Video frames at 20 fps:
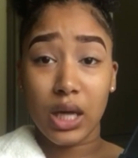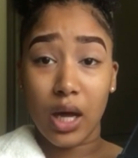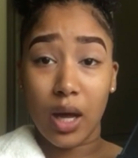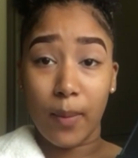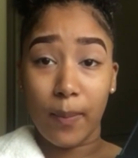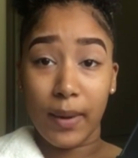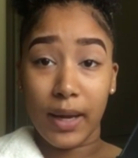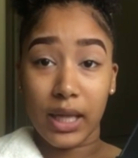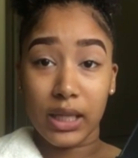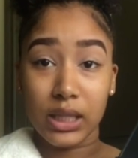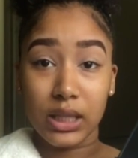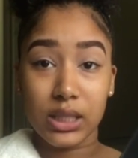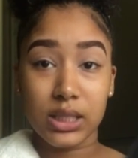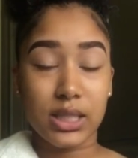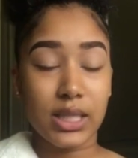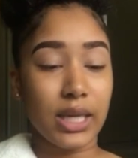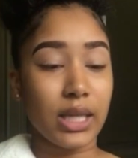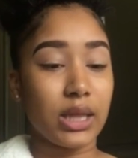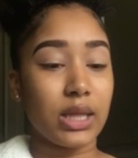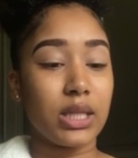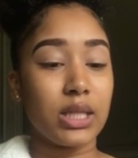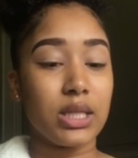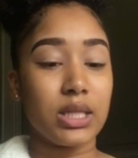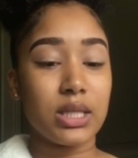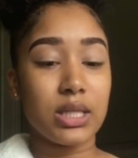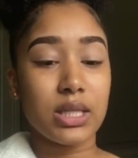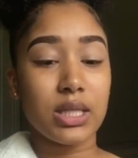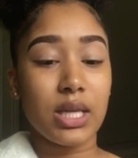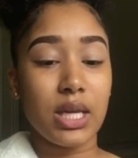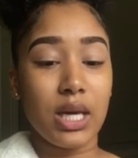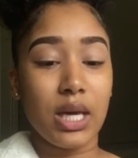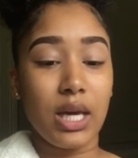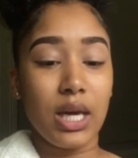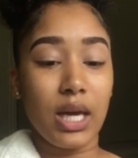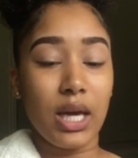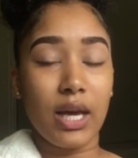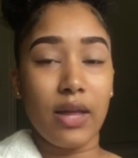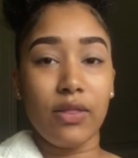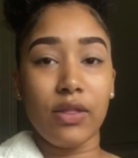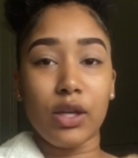a palette looks like this,
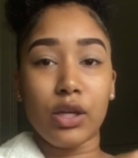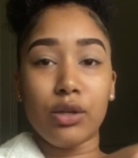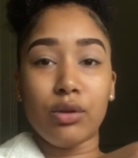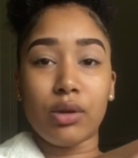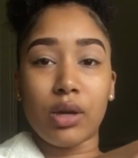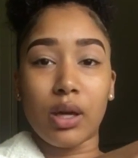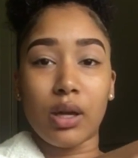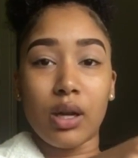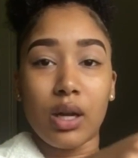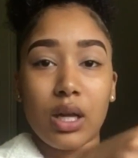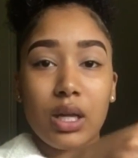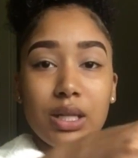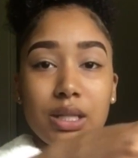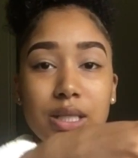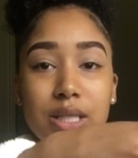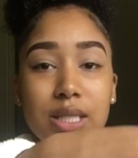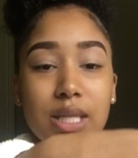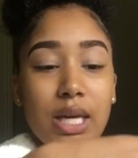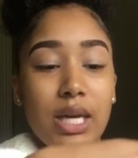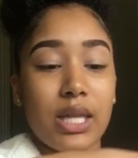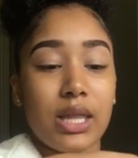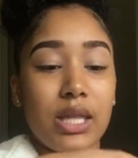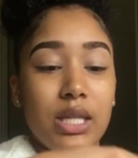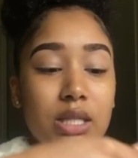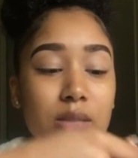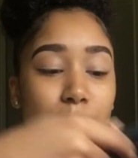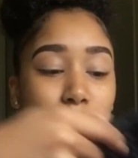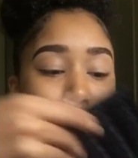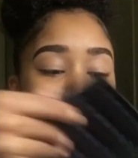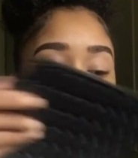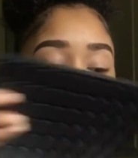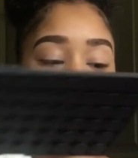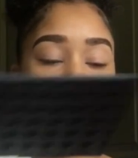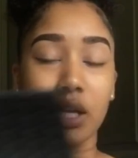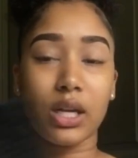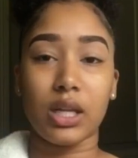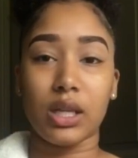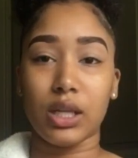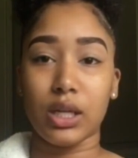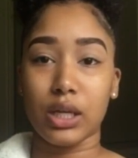and then you can take this part
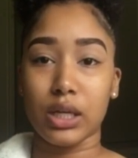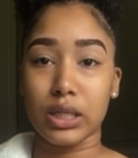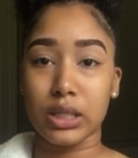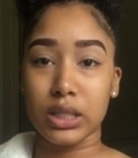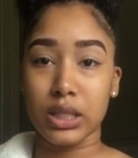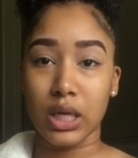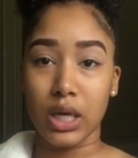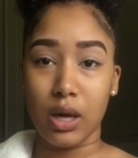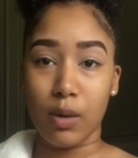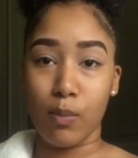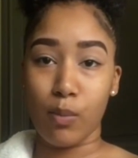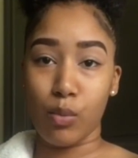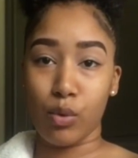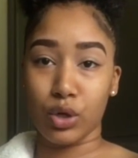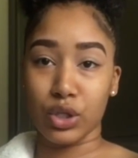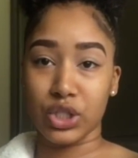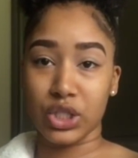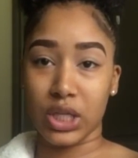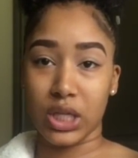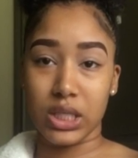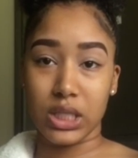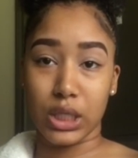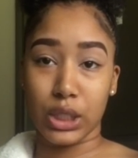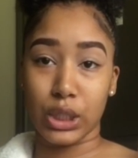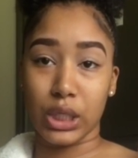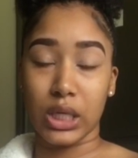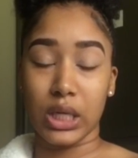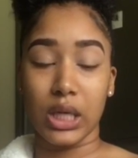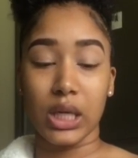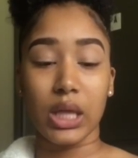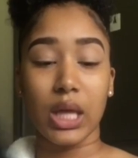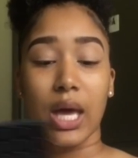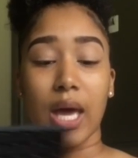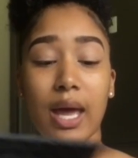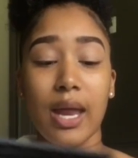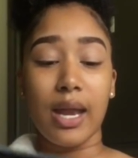out and there's more shades underneath.